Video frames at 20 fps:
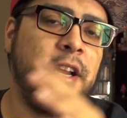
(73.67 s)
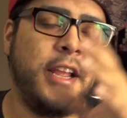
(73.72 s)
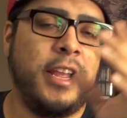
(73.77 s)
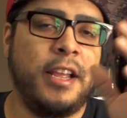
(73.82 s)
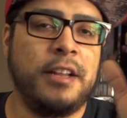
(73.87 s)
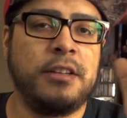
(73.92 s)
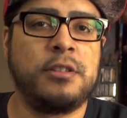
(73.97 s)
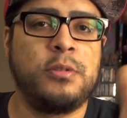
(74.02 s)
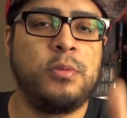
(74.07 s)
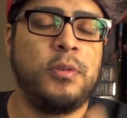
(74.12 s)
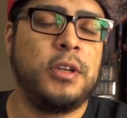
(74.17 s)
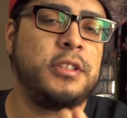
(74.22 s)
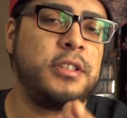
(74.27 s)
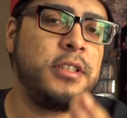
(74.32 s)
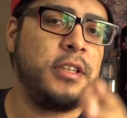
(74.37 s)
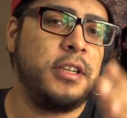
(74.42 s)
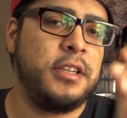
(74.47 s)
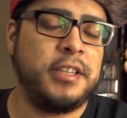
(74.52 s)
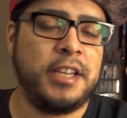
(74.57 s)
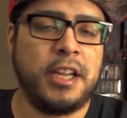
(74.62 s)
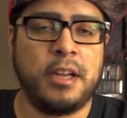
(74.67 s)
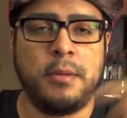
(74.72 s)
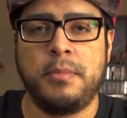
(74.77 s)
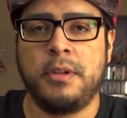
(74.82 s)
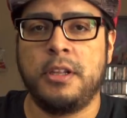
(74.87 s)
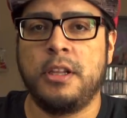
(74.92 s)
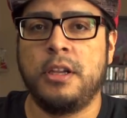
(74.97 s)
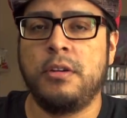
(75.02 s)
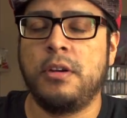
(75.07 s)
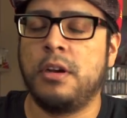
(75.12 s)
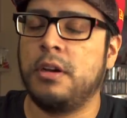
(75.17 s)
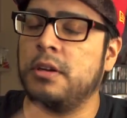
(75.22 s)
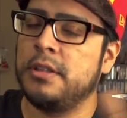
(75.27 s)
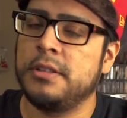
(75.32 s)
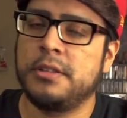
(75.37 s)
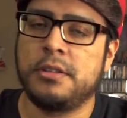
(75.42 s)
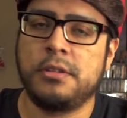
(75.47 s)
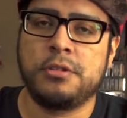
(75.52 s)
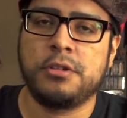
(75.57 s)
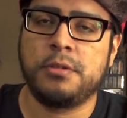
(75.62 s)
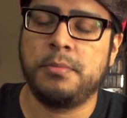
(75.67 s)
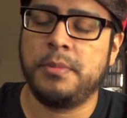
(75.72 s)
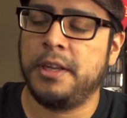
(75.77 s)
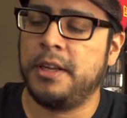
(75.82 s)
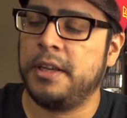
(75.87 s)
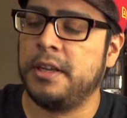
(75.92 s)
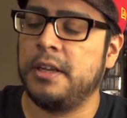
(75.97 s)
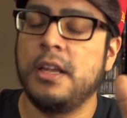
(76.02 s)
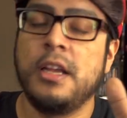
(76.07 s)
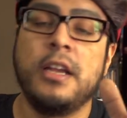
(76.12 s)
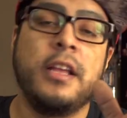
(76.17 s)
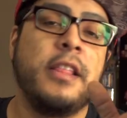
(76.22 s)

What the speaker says: and Twitch down below, all his social media,